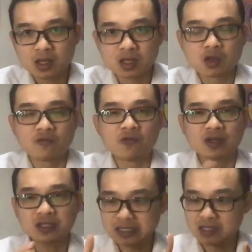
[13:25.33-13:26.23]
you
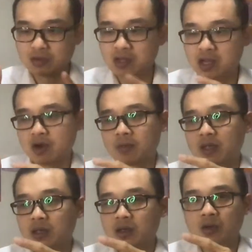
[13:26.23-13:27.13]
first need to tell
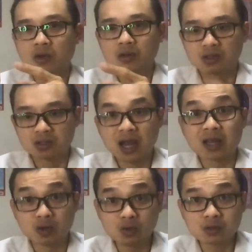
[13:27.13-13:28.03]
me the
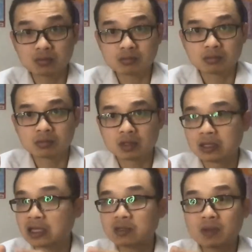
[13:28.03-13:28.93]
diagnose. It
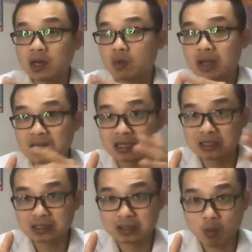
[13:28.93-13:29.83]
doesn't matter whether
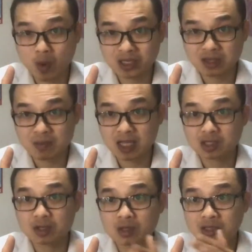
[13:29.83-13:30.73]
it's Western
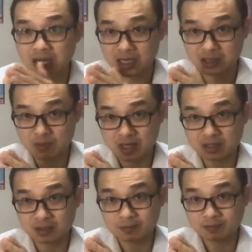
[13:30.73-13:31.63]
medicine or Chinese
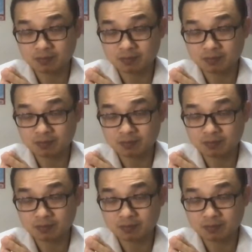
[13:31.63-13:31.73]
medicine.